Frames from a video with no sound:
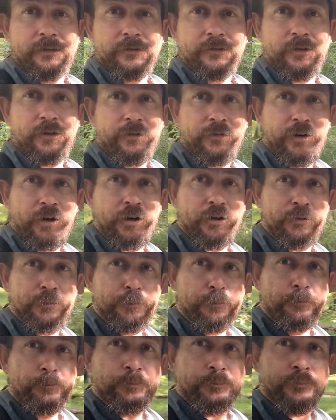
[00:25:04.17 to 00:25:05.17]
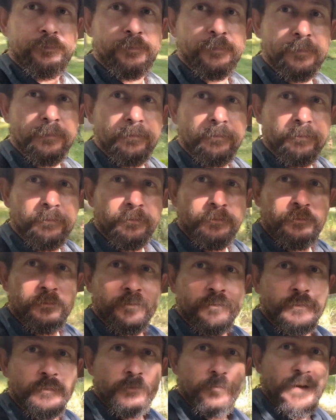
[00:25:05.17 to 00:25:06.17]
it's off home.
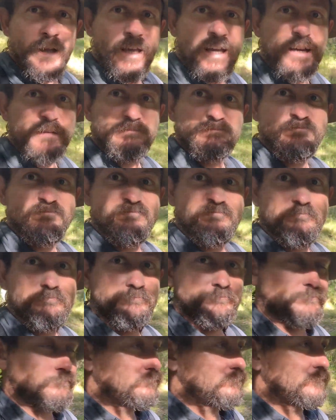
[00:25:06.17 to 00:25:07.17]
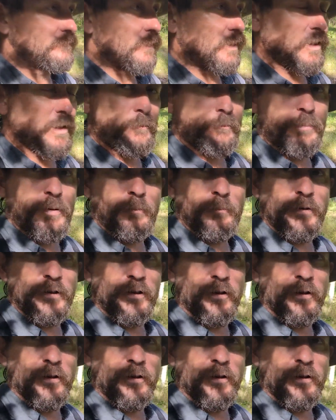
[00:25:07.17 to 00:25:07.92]
Probably